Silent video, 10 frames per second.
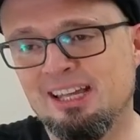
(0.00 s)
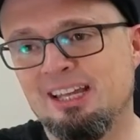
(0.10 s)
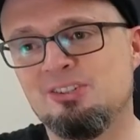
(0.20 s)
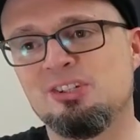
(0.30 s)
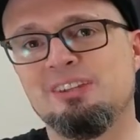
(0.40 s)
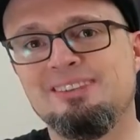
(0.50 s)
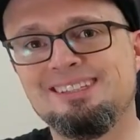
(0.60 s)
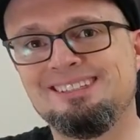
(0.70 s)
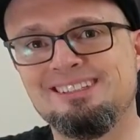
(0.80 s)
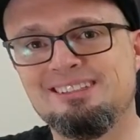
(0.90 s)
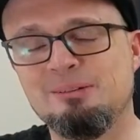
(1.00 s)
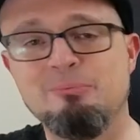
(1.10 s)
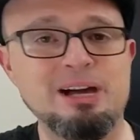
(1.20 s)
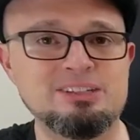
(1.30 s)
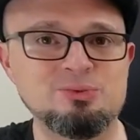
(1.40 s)
It's just this is the
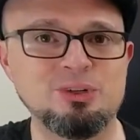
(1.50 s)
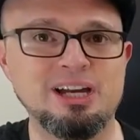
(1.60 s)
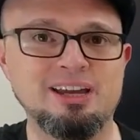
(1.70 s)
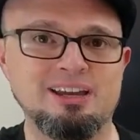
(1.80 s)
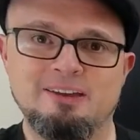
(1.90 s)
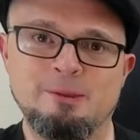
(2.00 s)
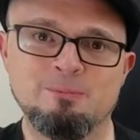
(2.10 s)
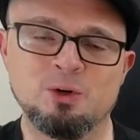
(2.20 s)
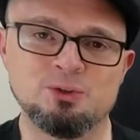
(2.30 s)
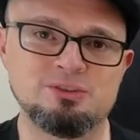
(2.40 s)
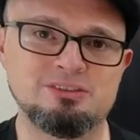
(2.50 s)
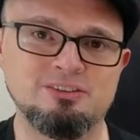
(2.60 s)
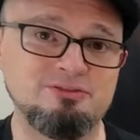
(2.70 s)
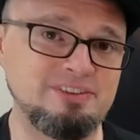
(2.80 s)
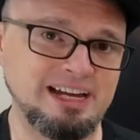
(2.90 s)
best way and the most
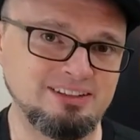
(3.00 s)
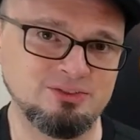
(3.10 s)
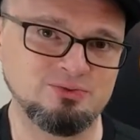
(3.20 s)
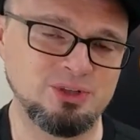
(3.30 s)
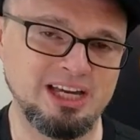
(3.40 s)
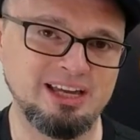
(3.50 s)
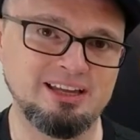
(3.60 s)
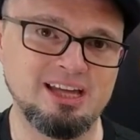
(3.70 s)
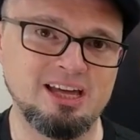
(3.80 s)
effective way